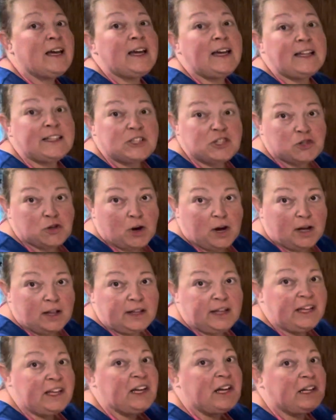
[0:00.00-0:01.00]
It's
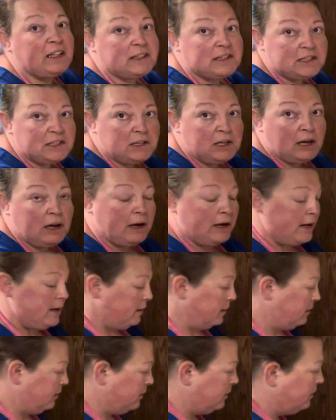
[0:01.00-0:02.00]
struggling, it's
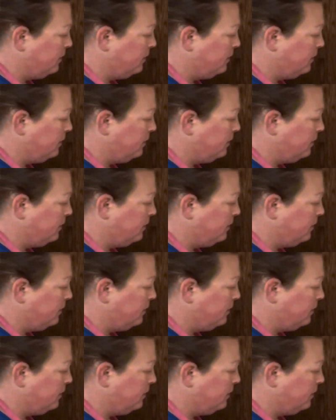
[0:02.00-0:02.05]
done.